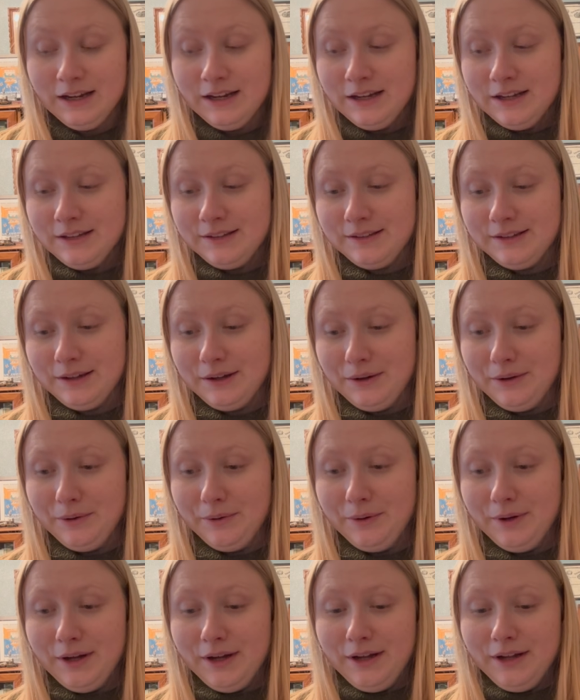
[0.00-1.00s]
So
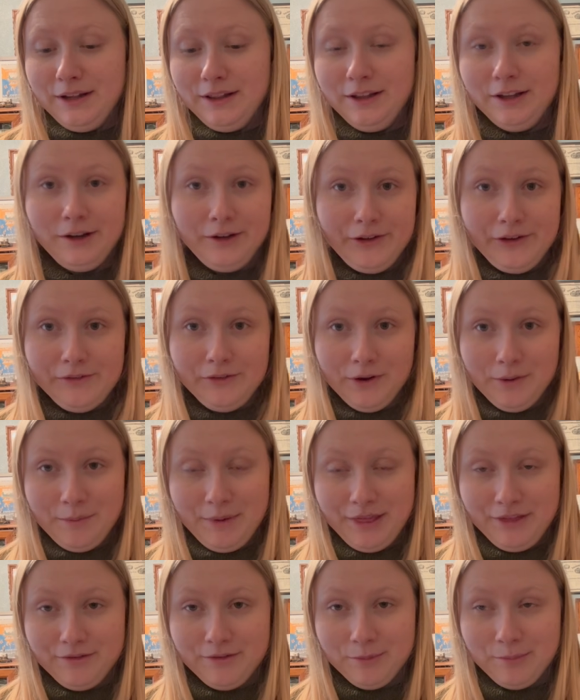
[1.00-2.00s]
a little over a
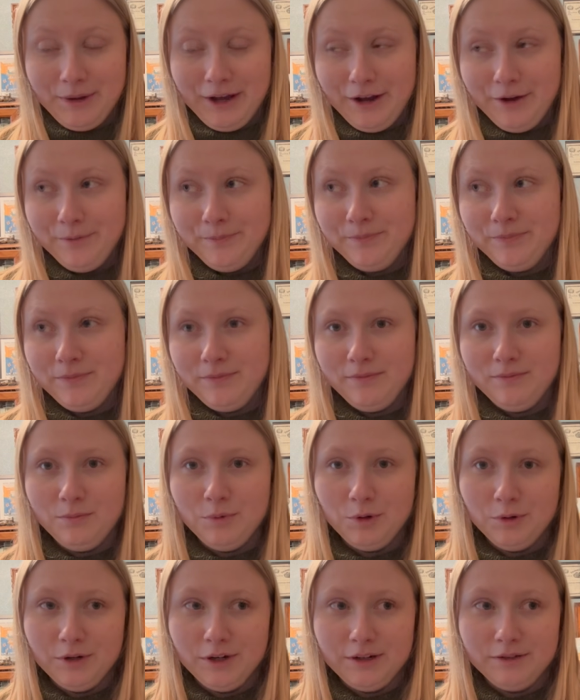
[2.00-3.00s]
month from now,
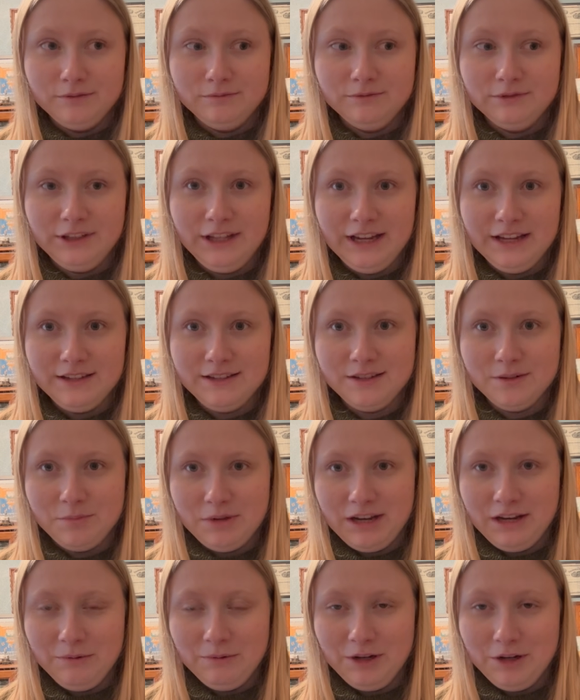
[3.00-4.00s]
or less
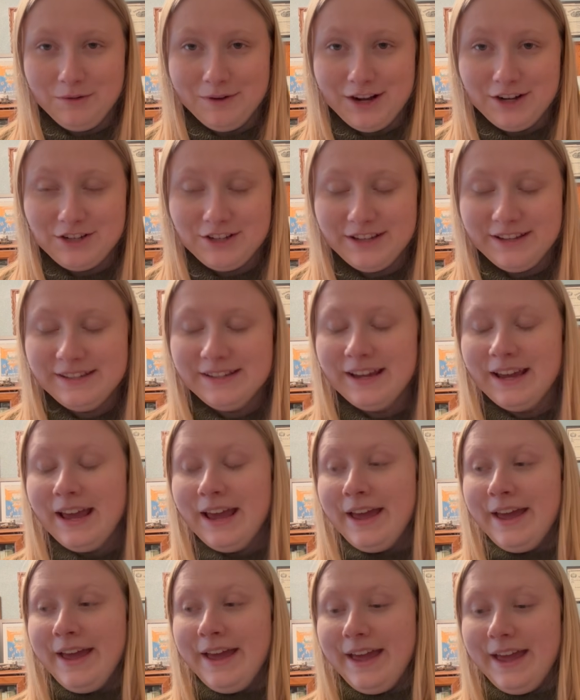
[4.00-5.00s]
depending when you watch this.
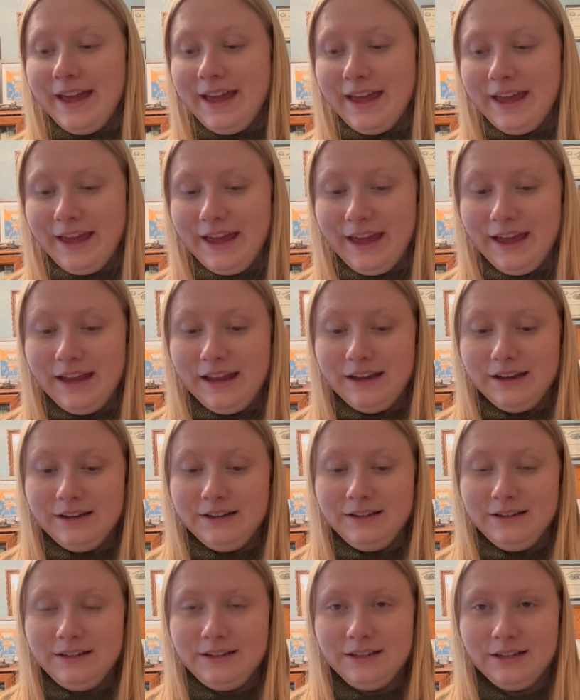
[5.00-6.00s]

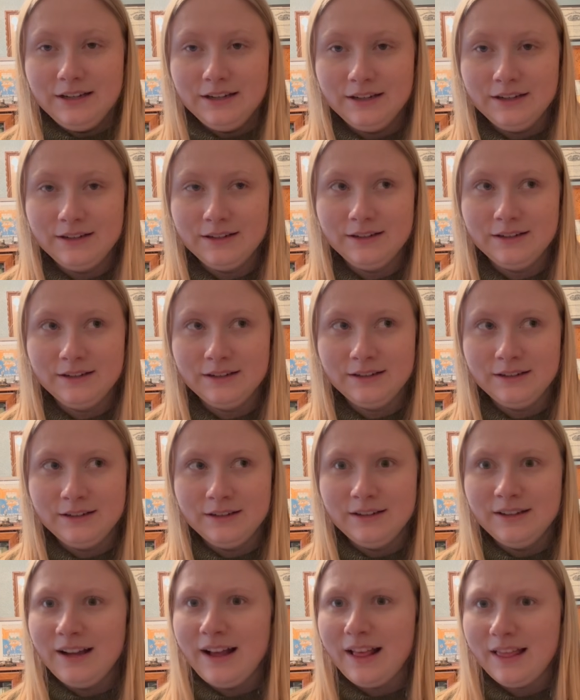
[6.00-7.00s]
And
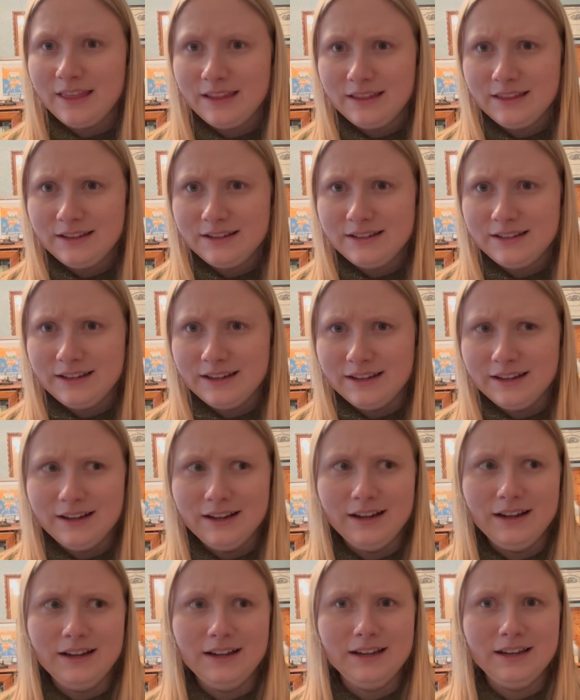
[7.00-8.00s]
I think that's it.
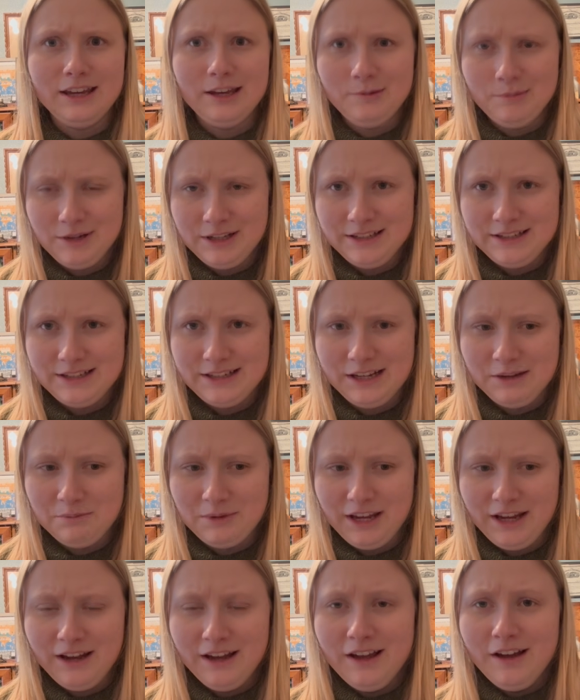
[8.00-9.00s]
Keep on
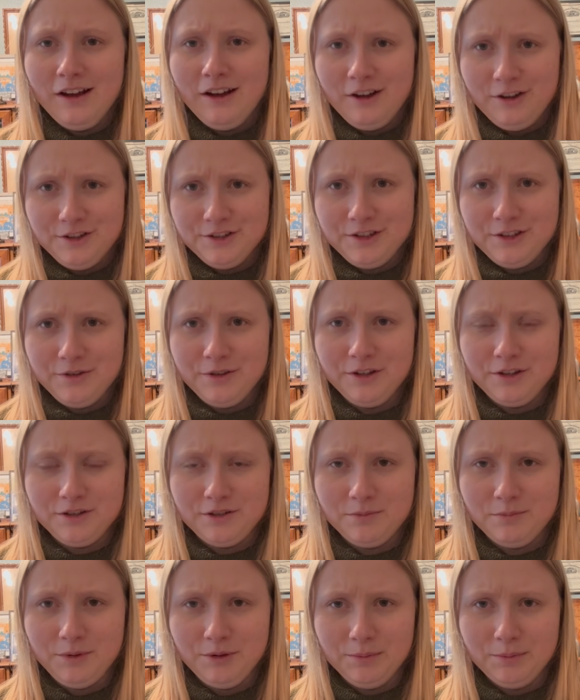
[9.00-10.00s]
steaming. Also, there's
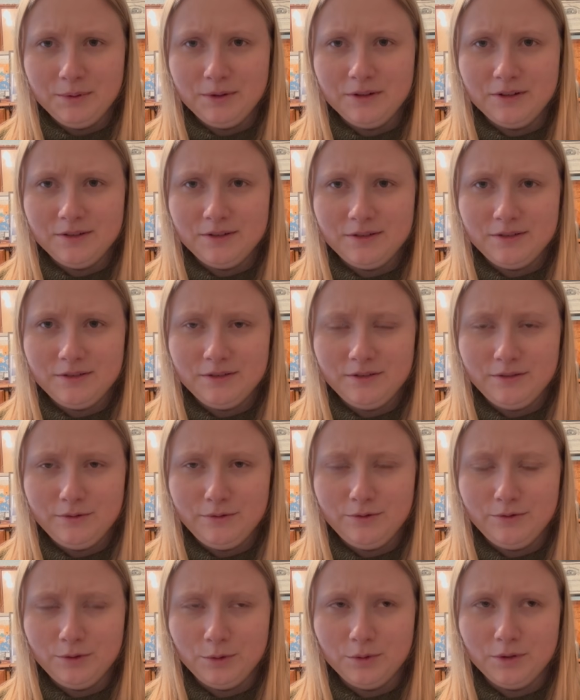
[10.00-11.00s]
some bloopers
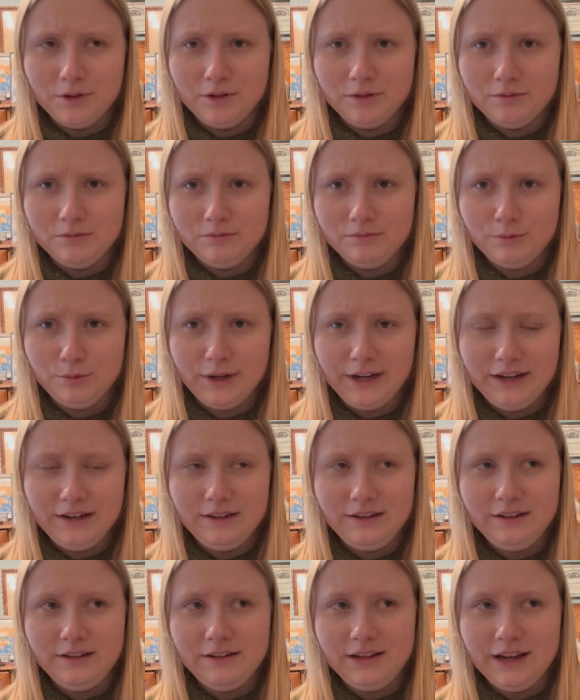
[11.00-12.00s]
for right
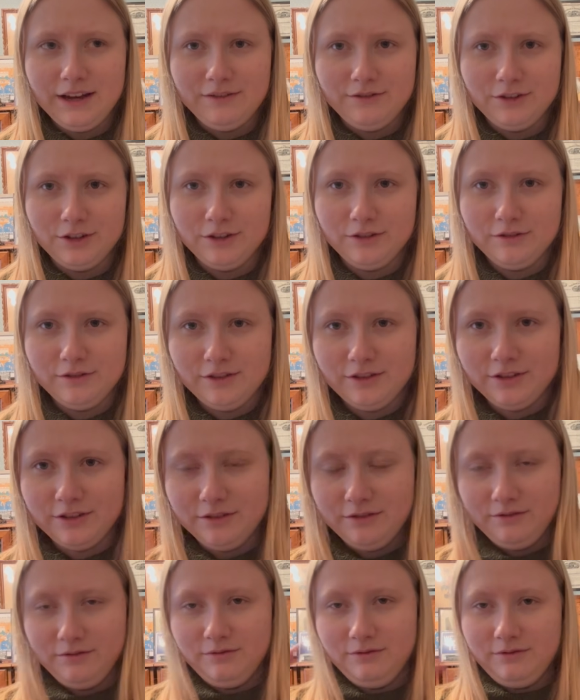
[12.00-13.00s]
after. So
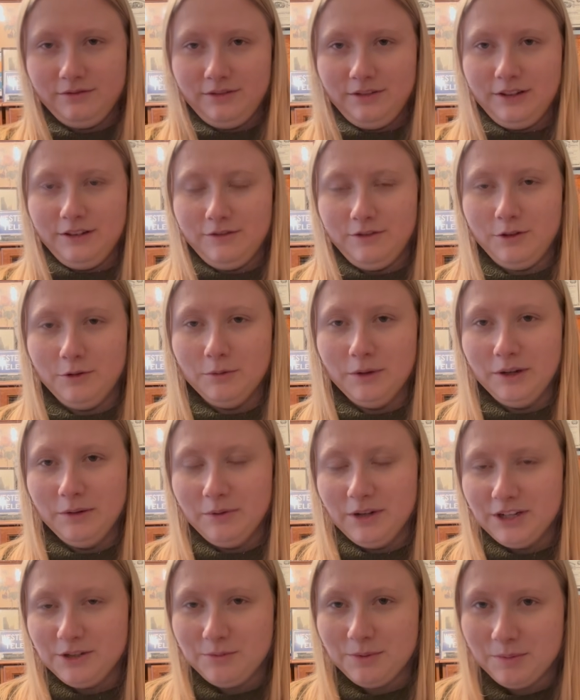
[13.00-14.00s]
if you want to
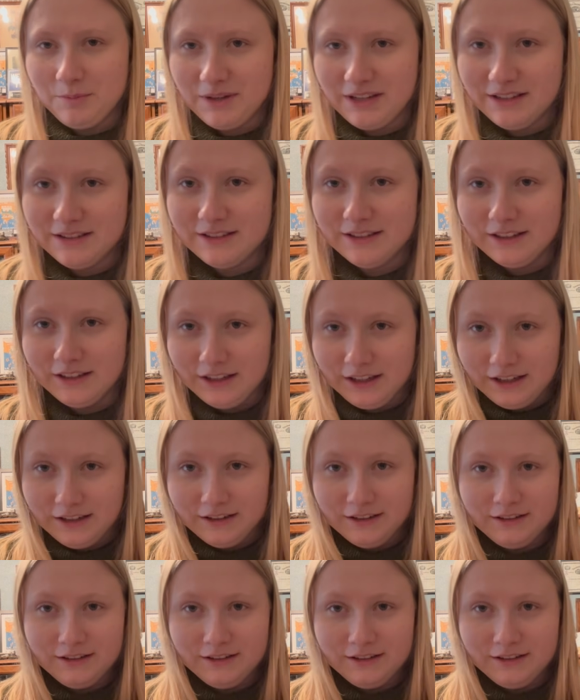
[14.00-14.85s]
watch me being silly,